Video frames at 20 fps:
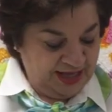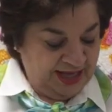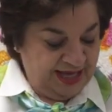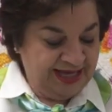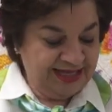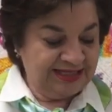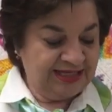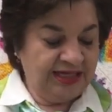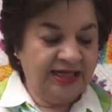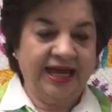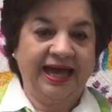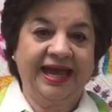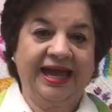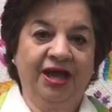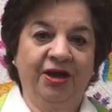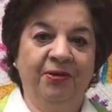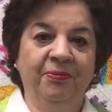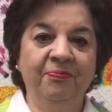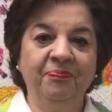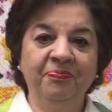It's a
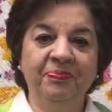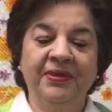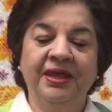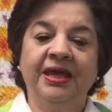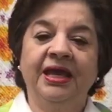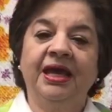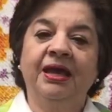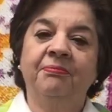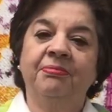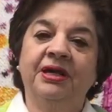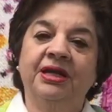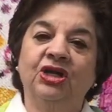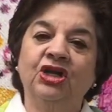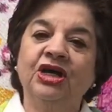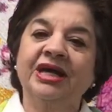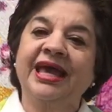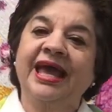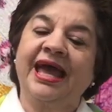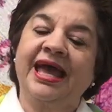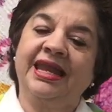lamb, but
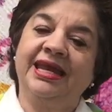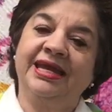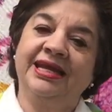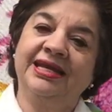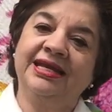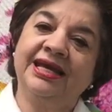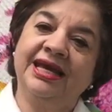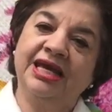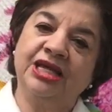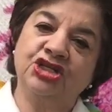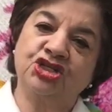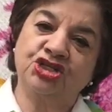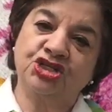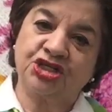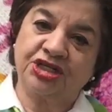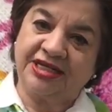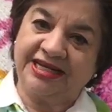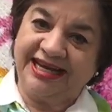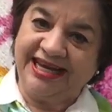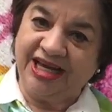look at it. It's
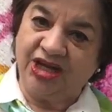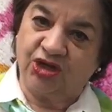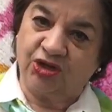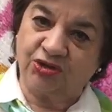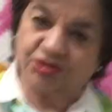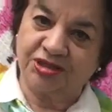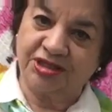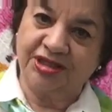chenilled.